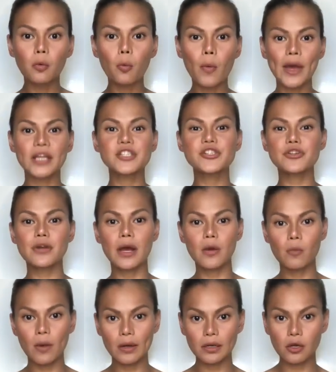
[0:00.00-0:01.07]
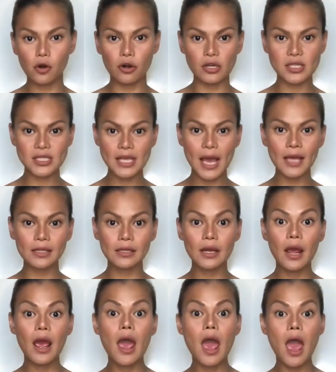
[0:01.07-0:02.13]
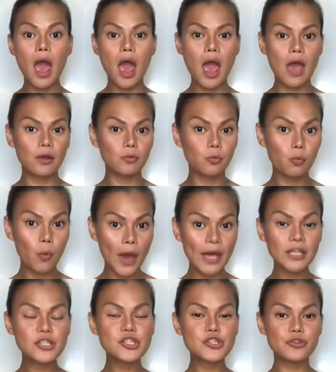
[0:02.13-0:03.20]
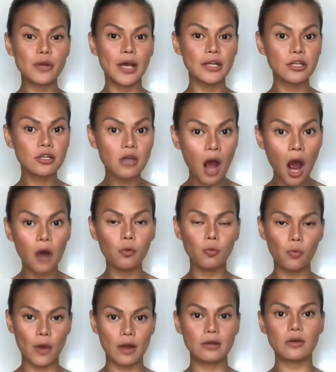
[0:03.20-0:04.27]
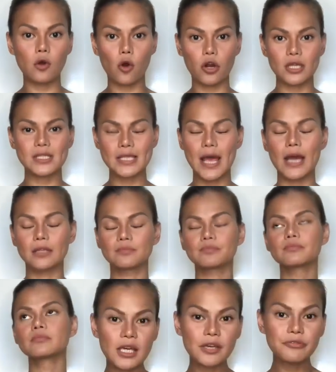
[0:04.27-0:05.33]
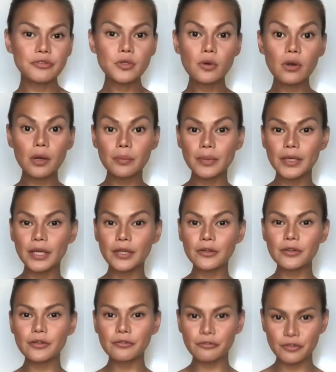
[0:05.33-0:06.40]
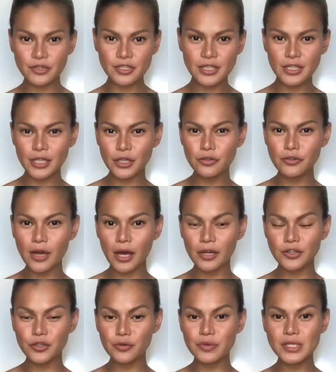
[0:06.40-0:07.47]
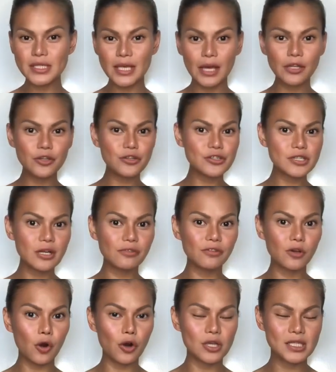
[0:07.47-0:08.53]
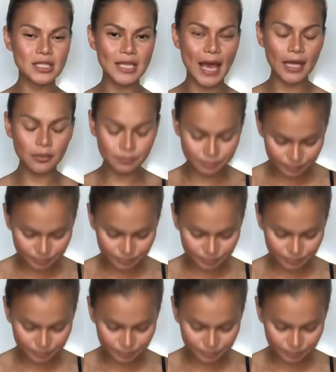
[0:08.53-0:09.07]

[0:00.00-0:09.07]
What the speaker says: When should I wear a corset? And when should I not wear a corset? If you're a beginner, the first thing that you got to do is get yourself a corset,